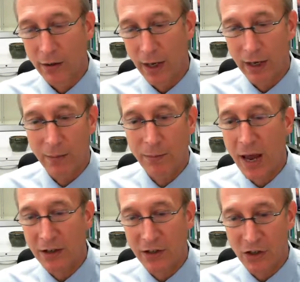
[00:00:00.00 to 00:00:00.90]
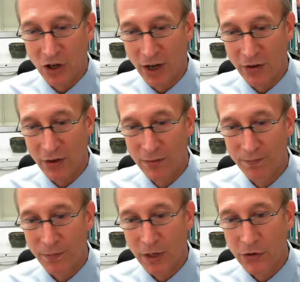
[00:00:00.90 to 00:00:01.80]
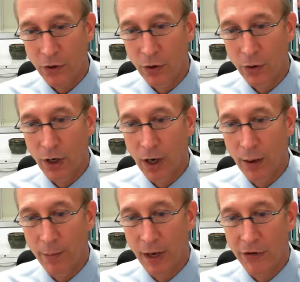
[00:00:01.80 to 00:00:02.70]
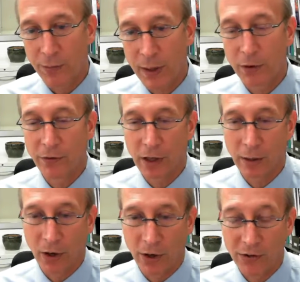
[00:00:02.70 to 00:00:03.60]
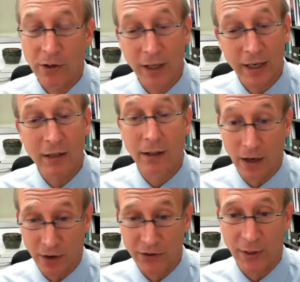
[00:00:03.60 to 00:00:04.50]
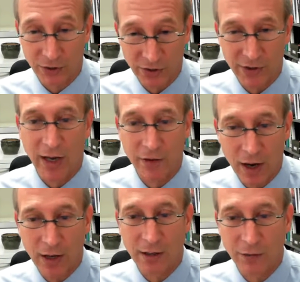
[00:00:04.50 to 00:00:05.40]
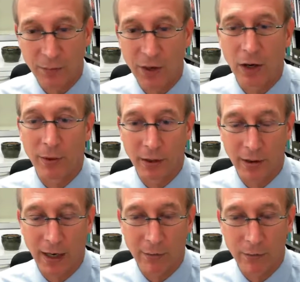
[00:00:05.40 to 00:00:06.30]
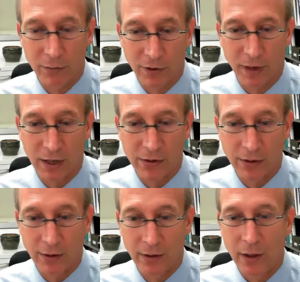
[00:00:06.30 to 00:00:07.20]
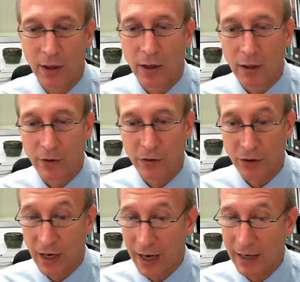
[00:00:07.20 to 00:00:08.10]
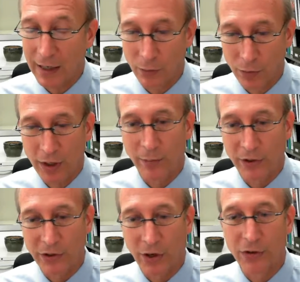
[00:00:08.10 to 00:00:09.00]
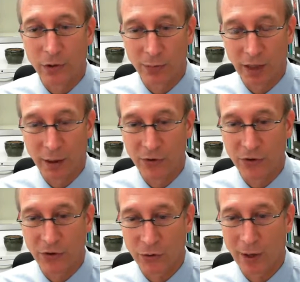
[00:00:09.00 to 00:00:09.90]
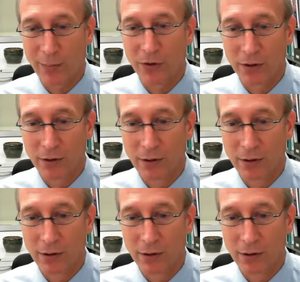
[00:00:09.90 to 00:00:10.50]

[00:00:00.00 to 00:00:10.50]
they impact each other. So as people develop clinically Alzheimer's disease, have cognitive impairment and get demented, their circadian rhythm also becomes disrupted.